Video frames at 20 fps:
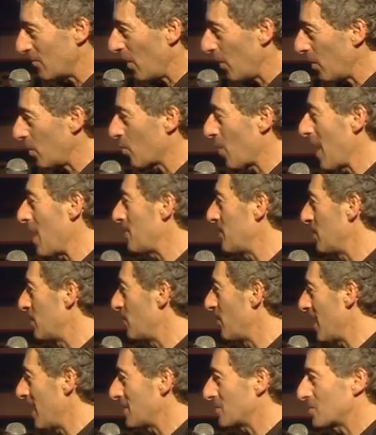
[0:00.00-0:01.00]
very rapid
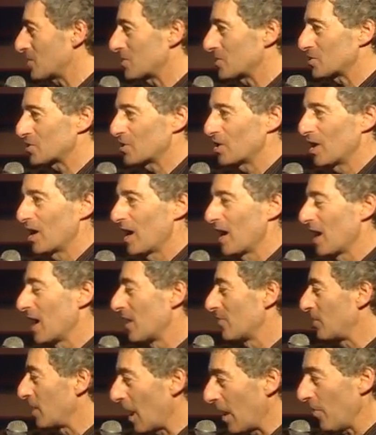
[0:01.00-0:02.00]
advances.
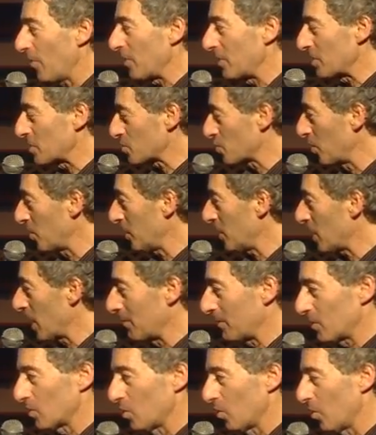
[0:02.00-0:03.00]
The other thing that's really
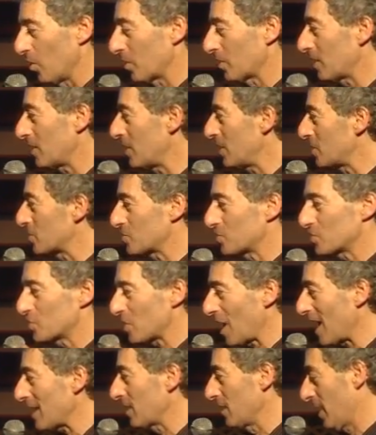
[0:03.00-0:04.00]
coming along is
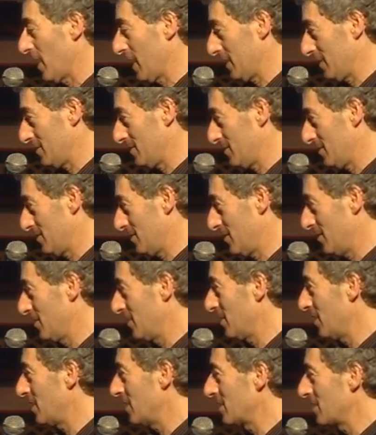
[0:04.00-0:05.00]
satellite,
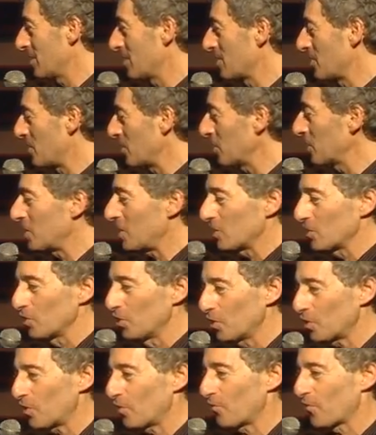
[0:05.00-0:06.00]
the ability to
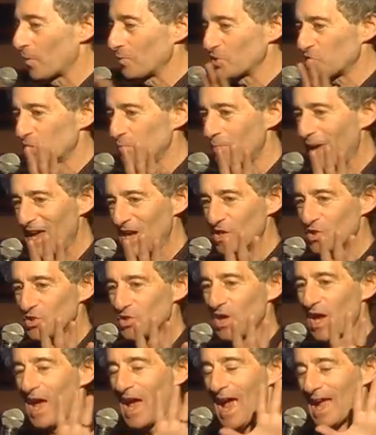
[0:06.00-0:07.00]
look from
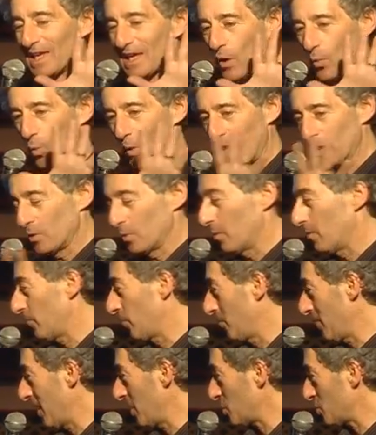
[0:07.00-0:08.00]
space and get weather
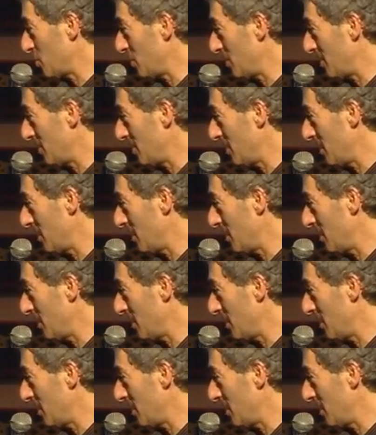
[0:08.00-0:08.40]
information.